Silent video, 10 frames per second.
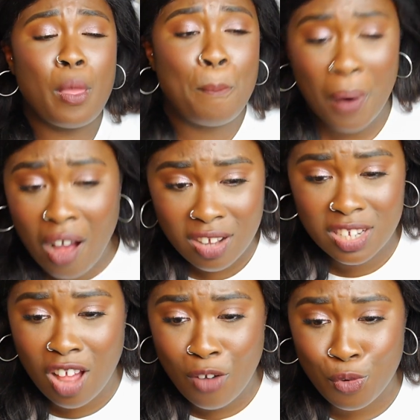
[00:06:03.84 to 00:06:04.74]
the bar
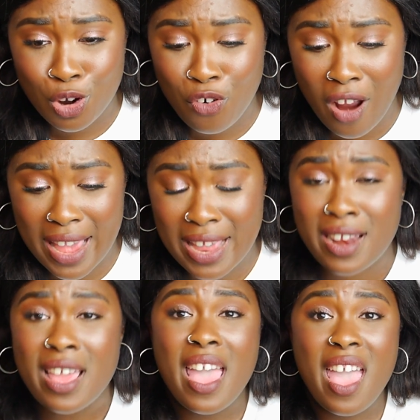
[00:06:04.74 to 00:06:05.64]
staff were
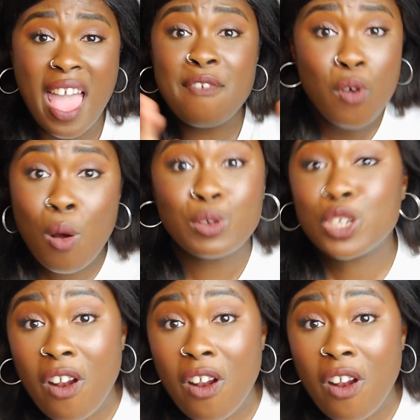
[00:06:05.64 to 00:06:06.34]
crying, everyone was